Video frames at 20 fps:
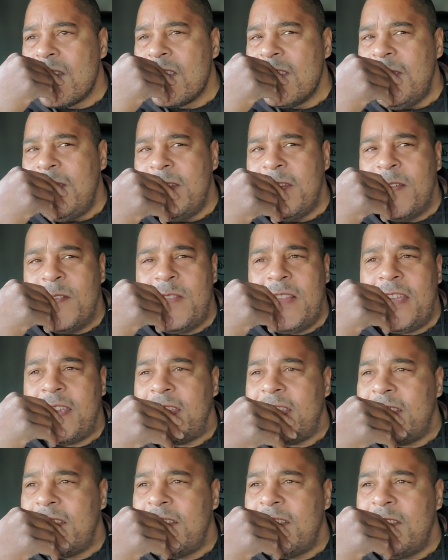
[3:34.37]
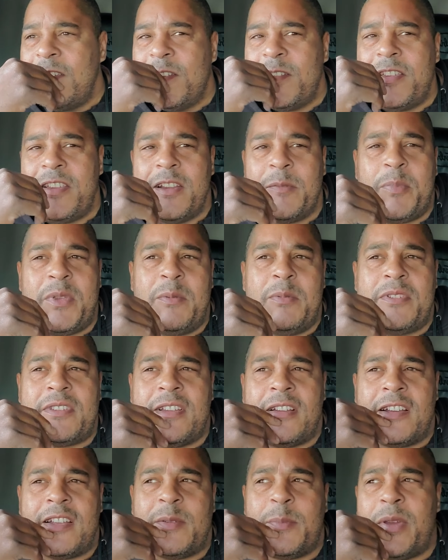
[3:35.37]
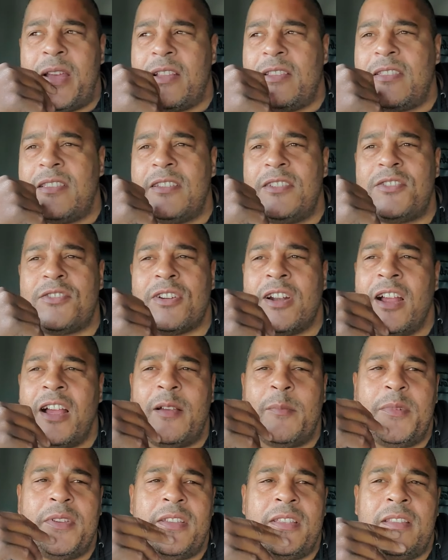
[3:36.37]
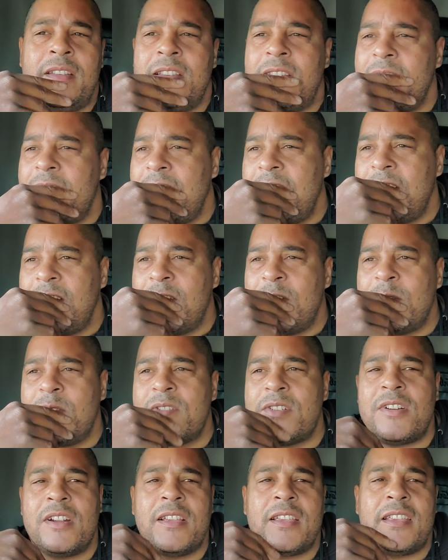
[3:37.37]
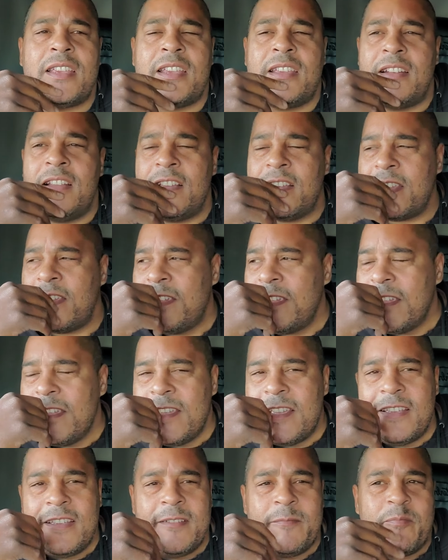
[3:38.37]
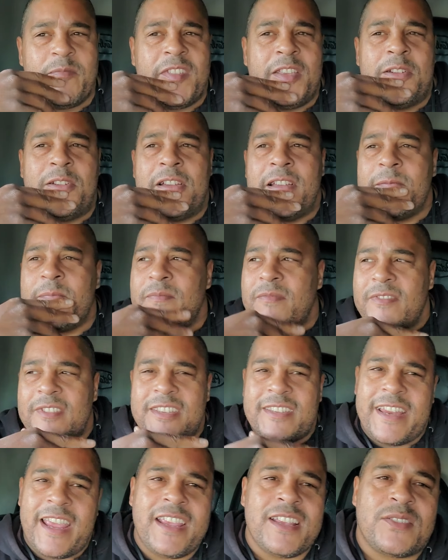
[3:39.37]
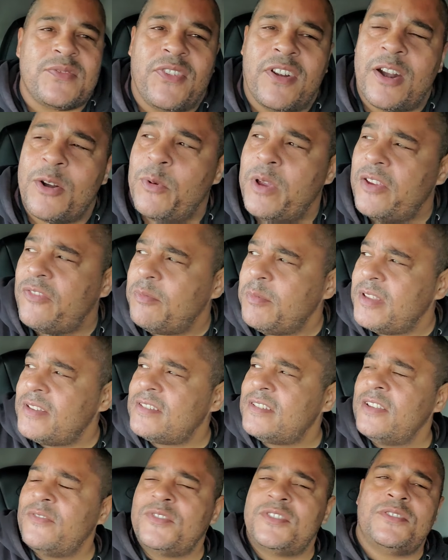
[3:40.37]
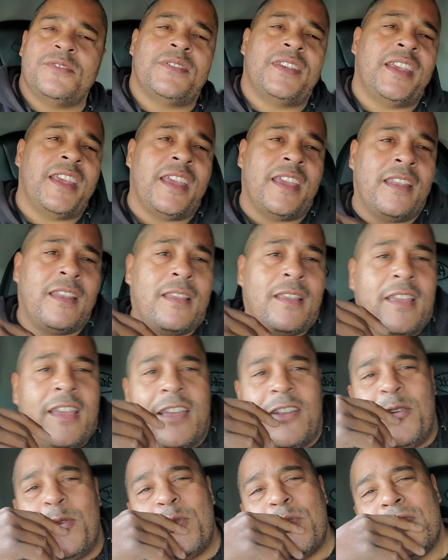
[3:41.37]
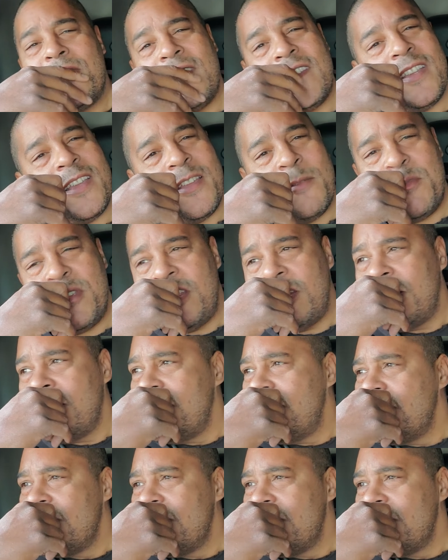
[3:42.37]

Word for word: you know, like, you'll hear people talk about the drama and, you know, trucking and all that. You know what, stay as far away from that stuff as you can. I don't